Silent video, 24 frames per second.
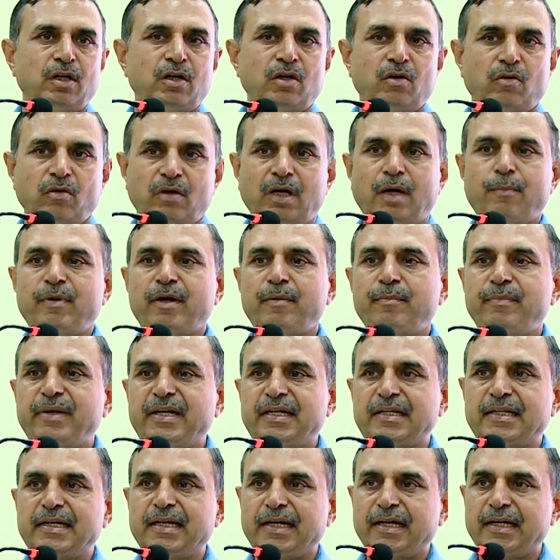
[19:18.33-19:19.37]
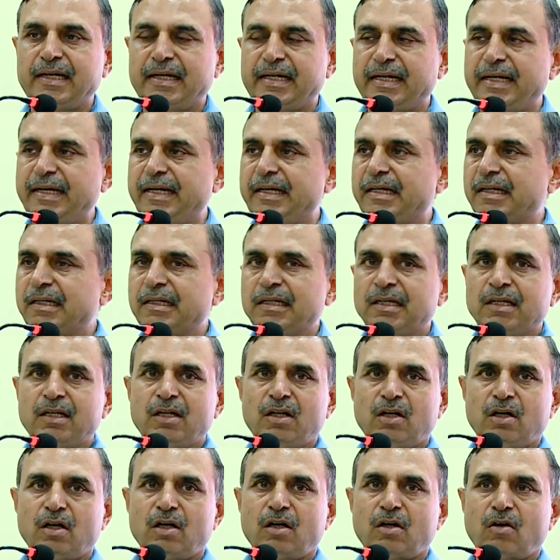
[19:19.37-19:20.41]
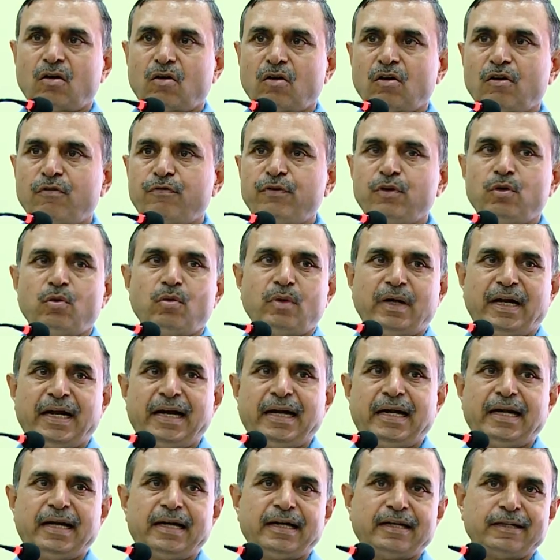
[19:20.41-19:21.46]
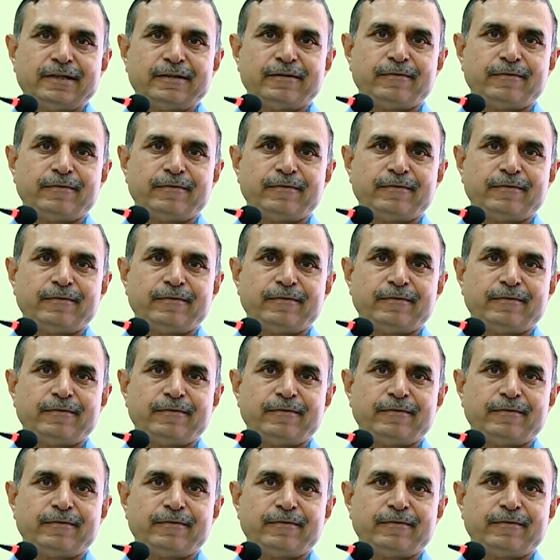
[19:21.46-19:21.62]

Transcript: to come and meet and greet all of you, and